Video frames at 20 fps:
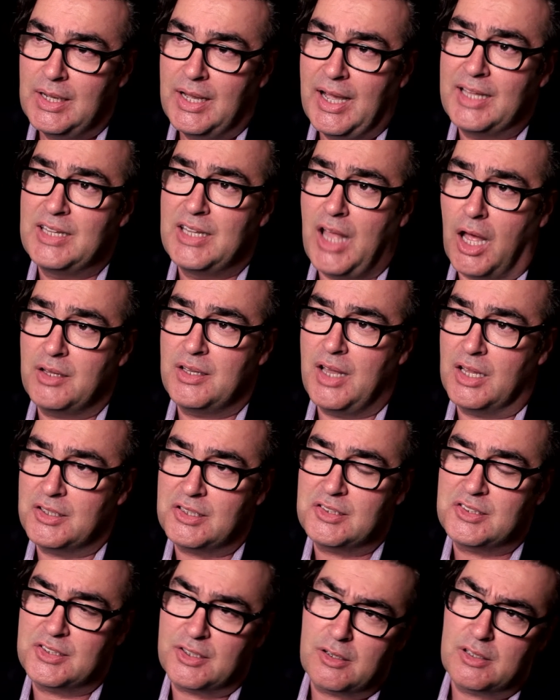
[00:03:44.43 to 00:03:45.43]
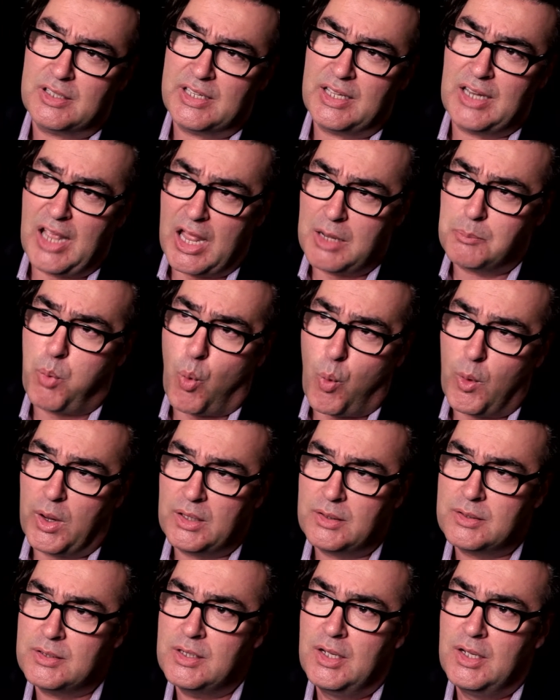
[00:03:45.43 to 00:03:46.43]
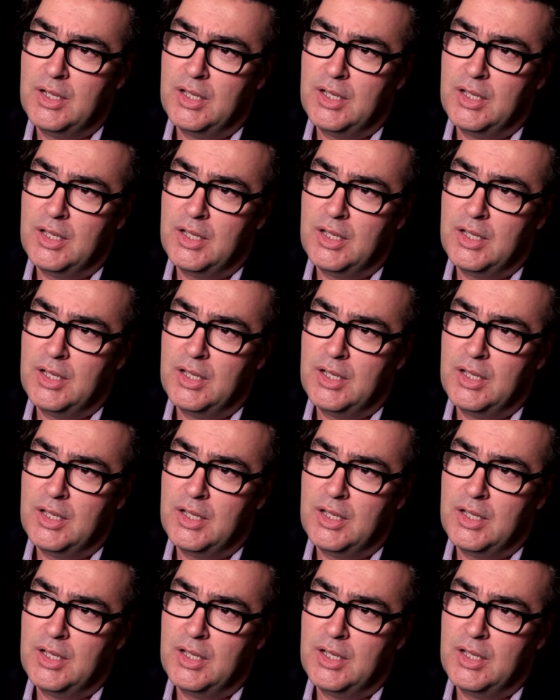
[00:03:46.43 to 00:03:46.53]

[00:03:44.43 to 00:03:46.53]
and not necessarily an endpoint.